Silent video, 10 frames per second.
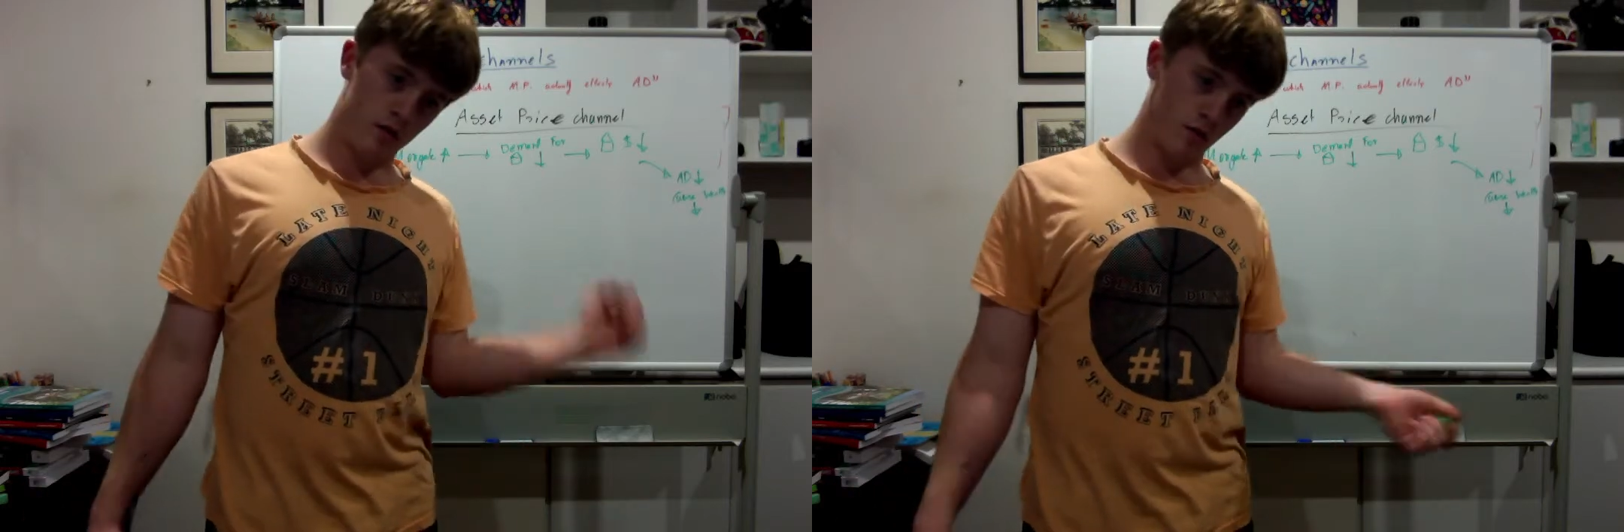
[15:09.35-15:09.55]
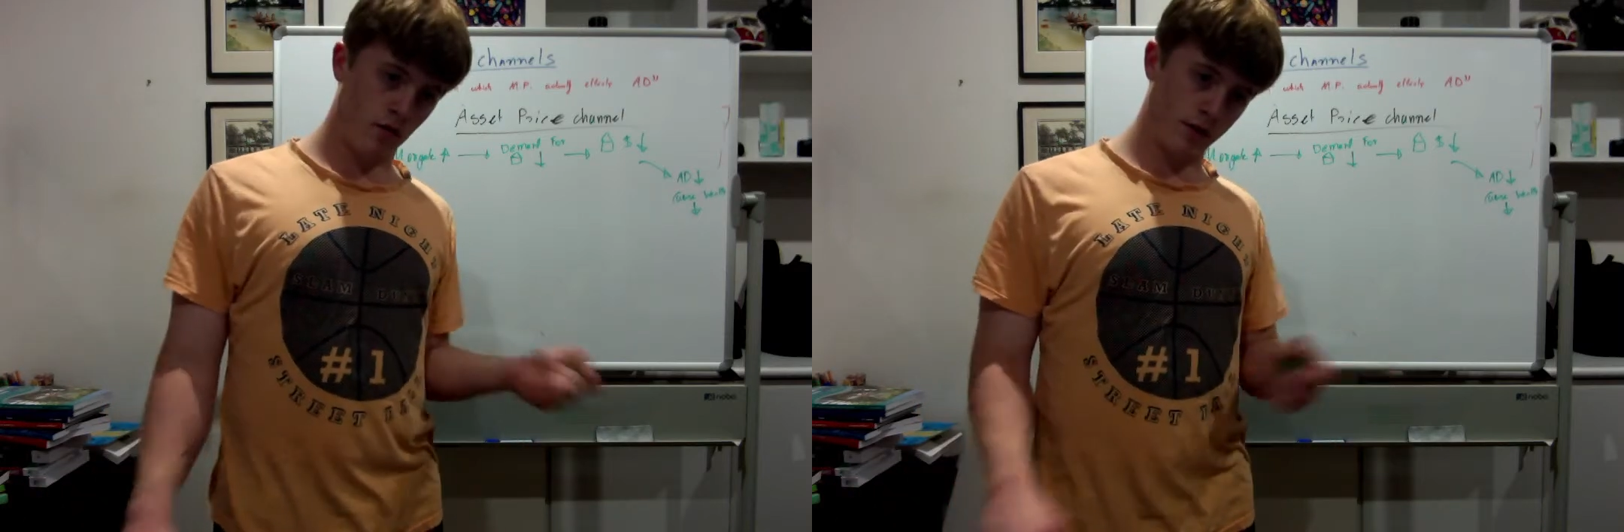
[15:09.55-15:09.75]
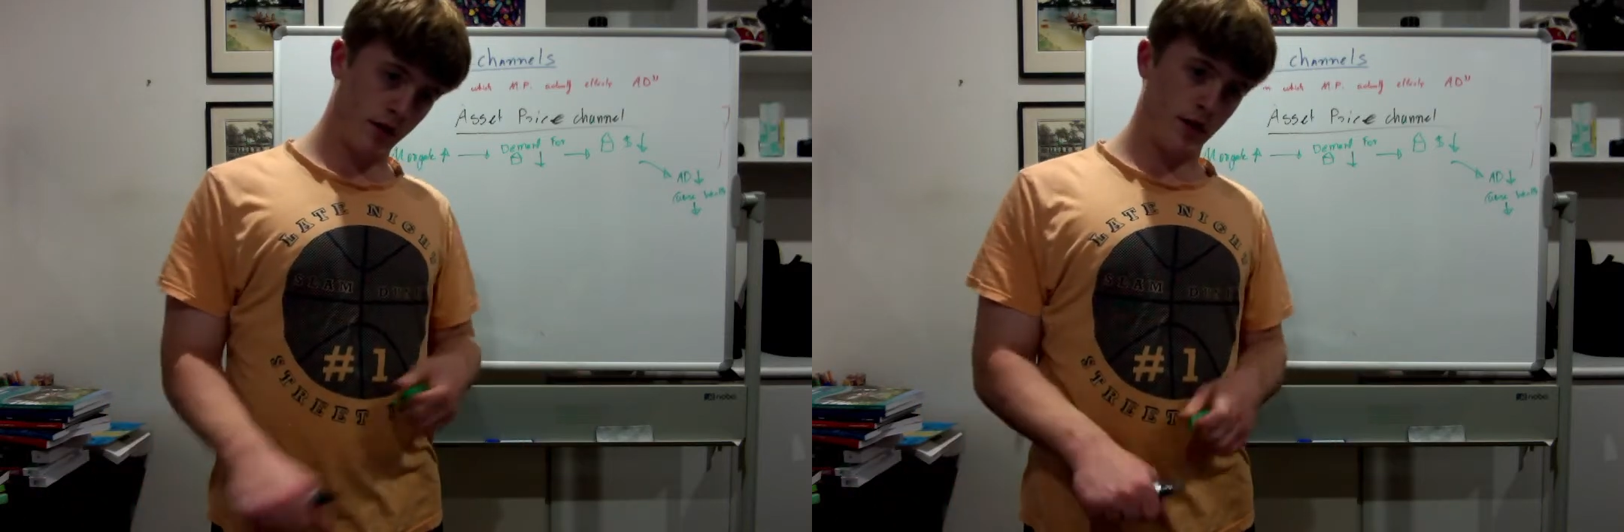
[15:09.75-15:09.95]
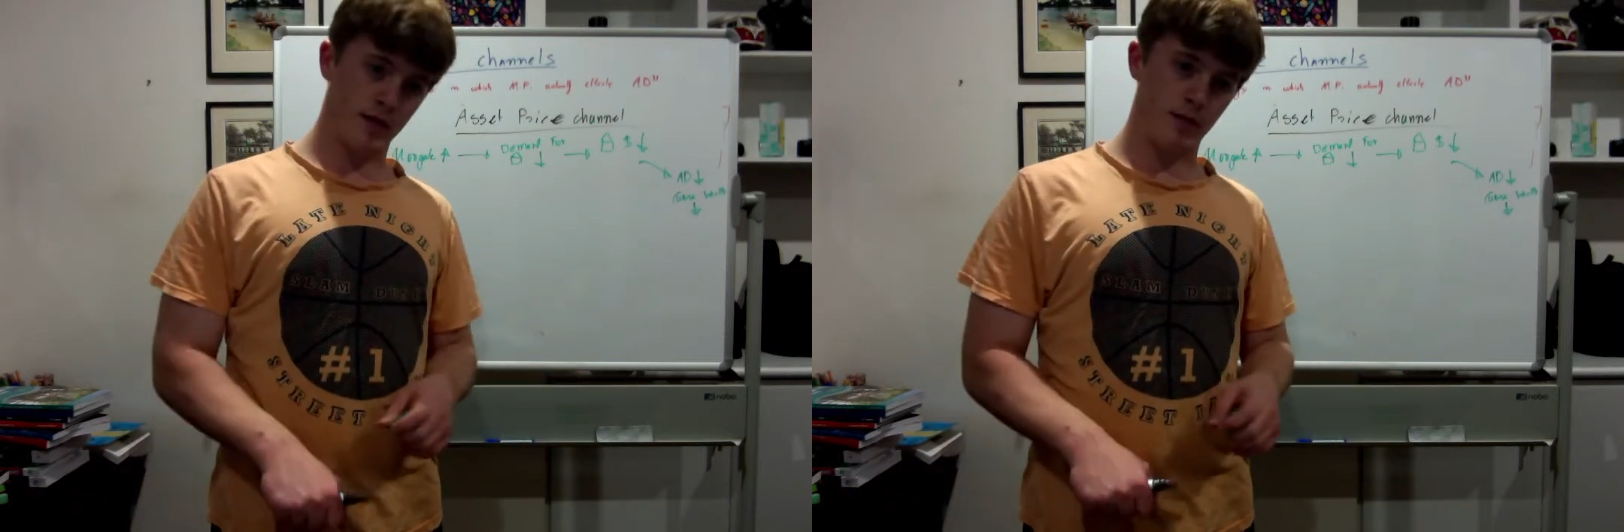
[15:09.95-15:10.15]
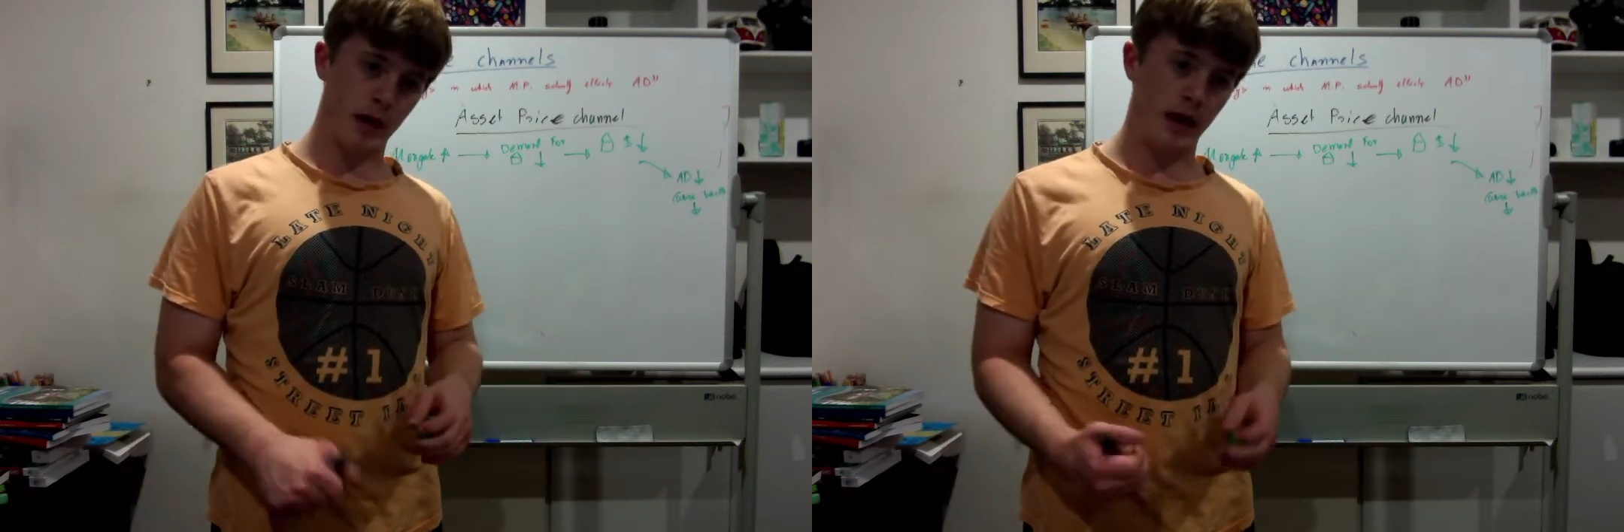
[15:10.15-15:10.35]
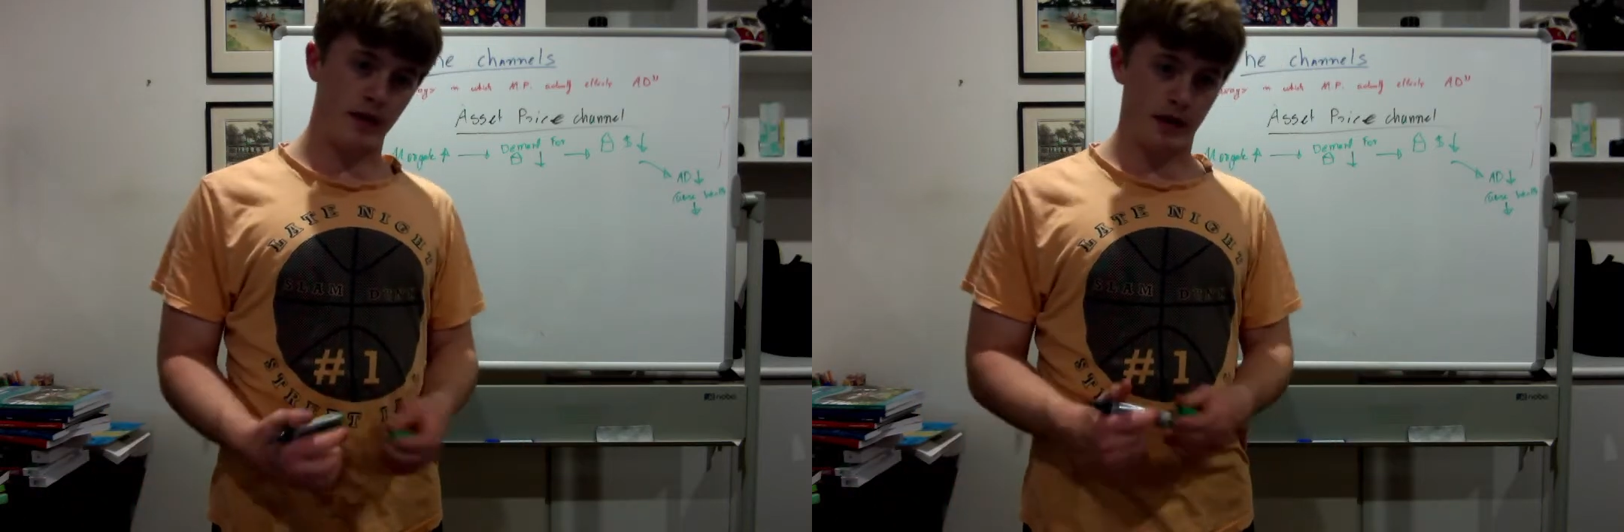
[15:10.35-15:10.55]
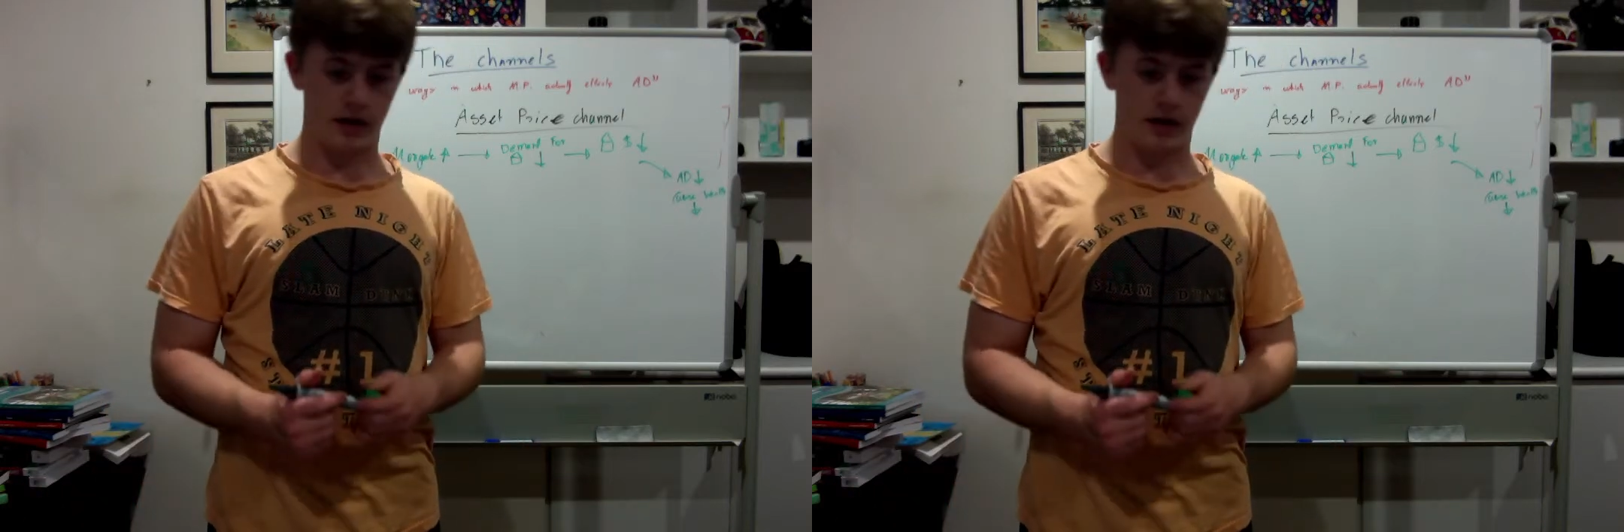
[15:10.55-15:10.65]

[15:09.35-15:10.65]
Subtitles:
also has to pay their